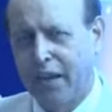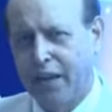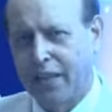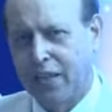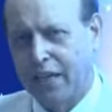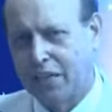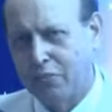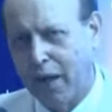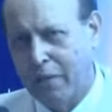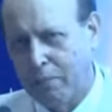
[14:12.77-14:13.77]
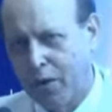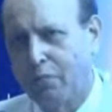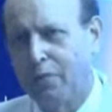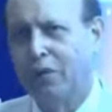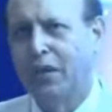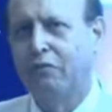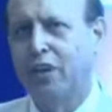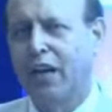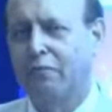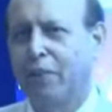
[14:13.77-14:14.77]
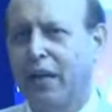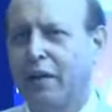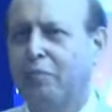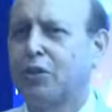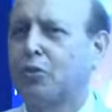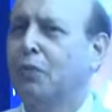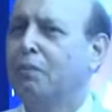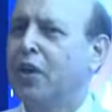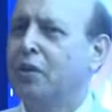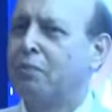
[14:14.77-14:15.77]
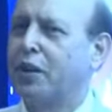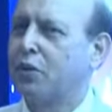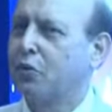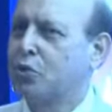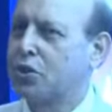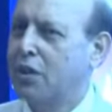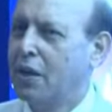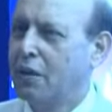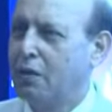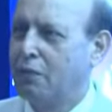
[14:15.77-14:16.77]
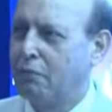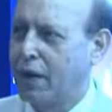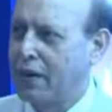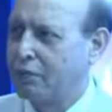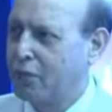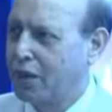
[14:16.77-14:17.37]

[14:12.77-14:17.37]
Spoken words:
and that is why probably we have been able to produce one of